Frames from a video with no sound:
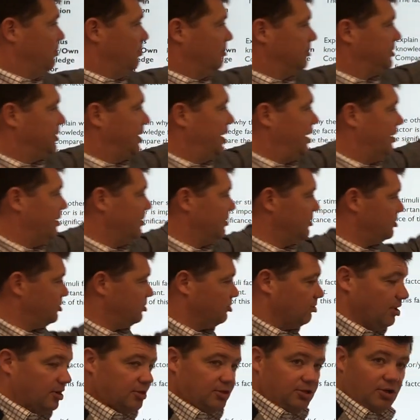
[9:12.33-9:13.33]
will take the
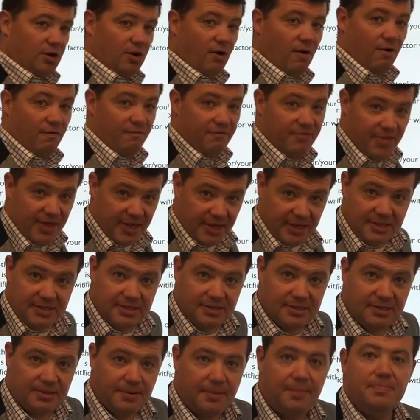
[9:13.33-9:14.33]
structure of
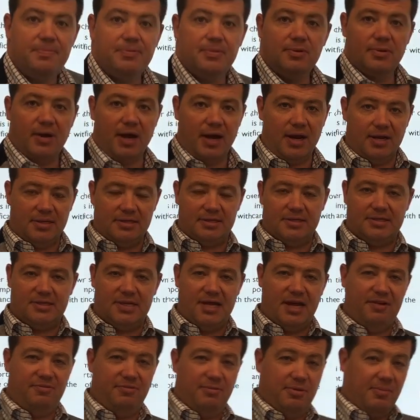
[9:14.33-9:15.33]
this. And as I
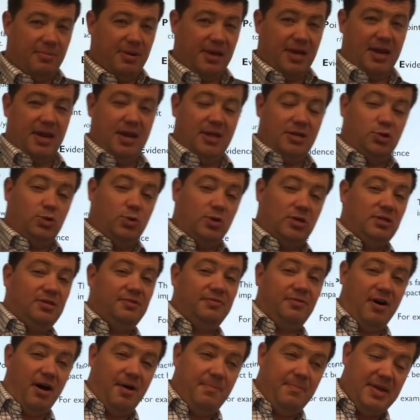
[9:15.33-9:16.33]
said from the beginning,
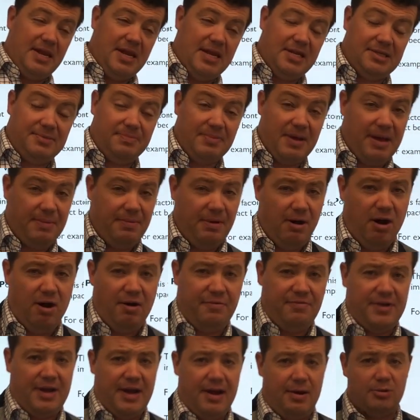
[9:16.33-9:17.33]
25 minutes, maybe
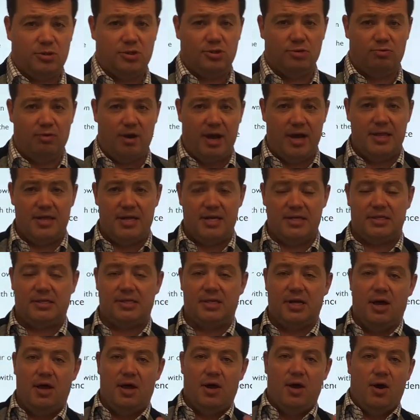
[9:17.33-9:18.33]
half an hour to write this,
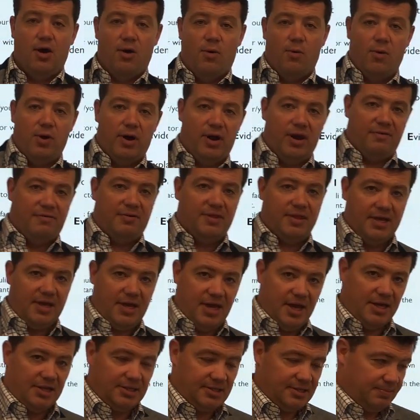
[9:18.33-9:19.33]
whatever the
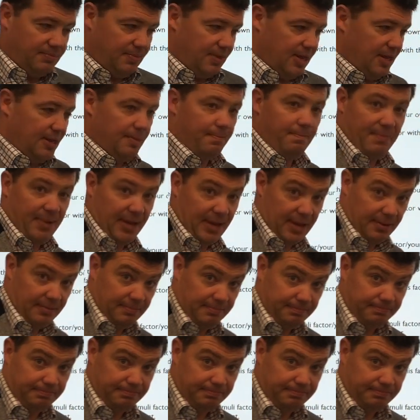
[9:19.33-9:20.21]
case may be.